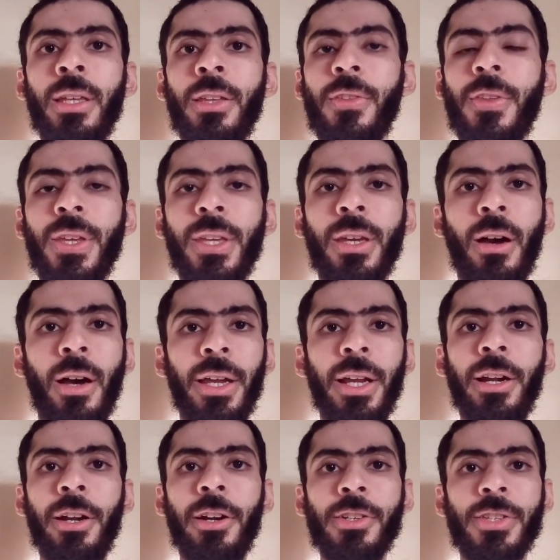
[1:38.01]
the
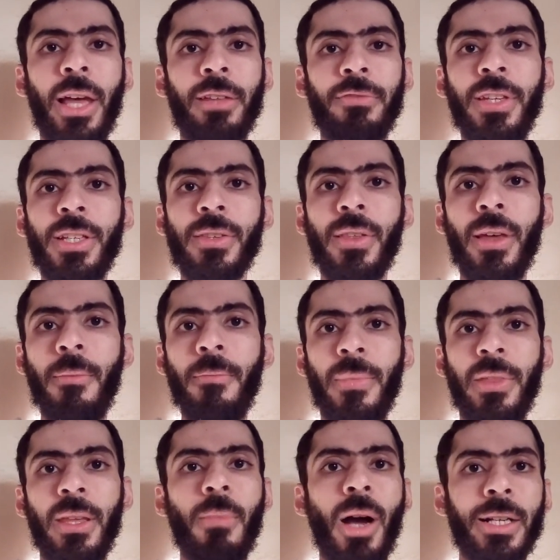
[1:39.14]
errors and fix them,
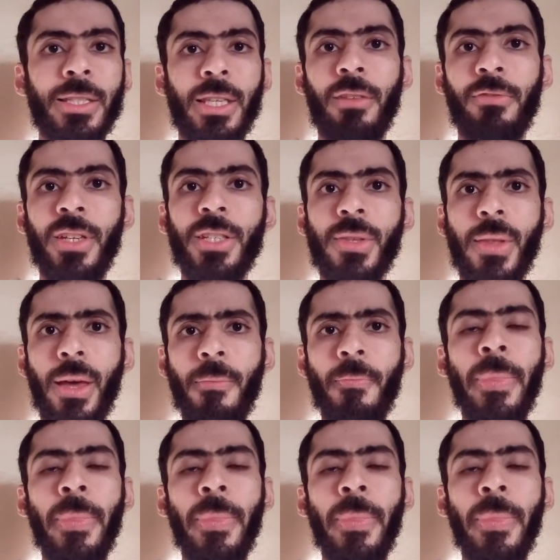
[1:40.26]
the bugs and fix them.